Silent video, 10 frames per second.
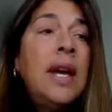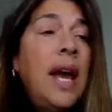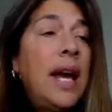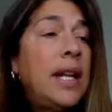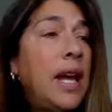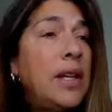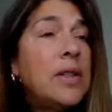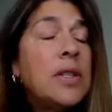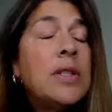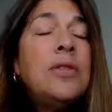And I
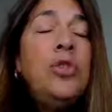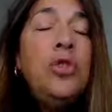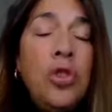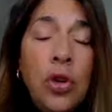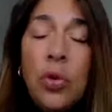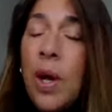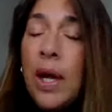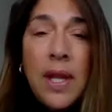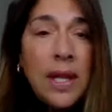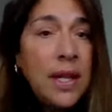knew
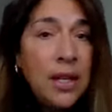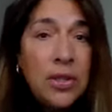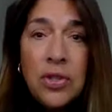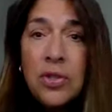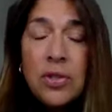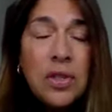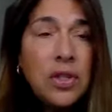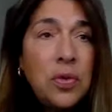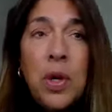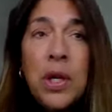at that age,
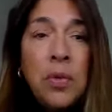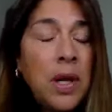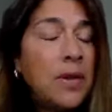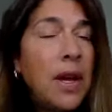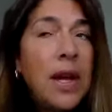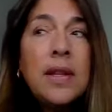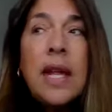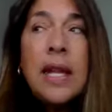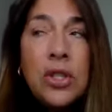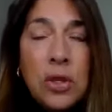21, that
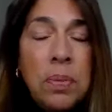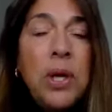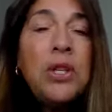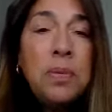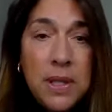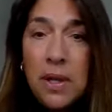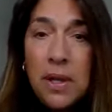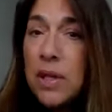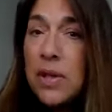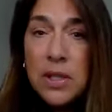I should pinch myself
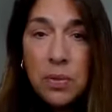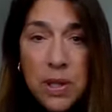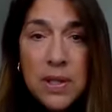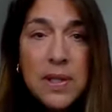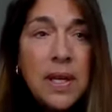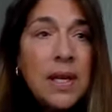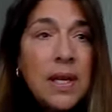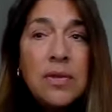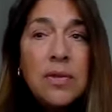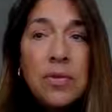that this was
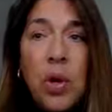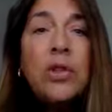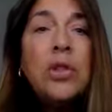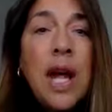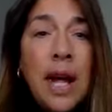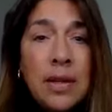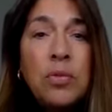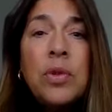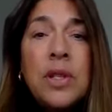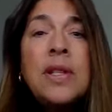
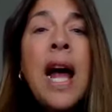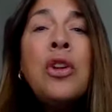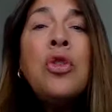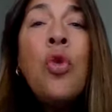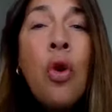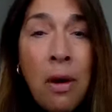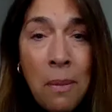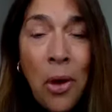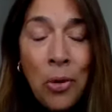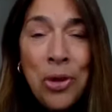not
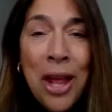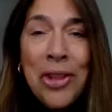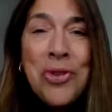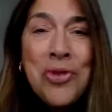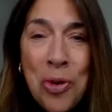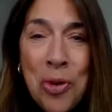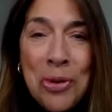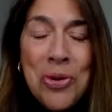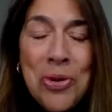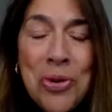normal, not the
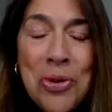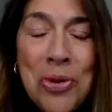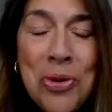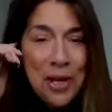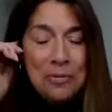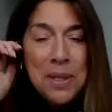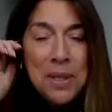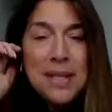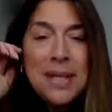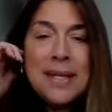normal course of
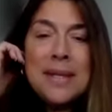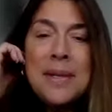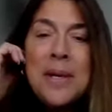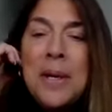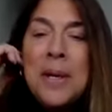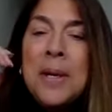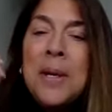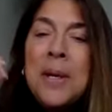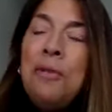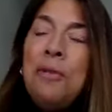business.
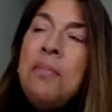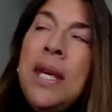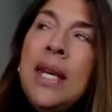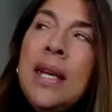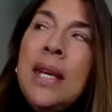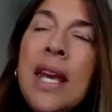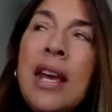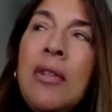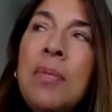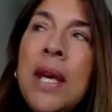For me, it gave me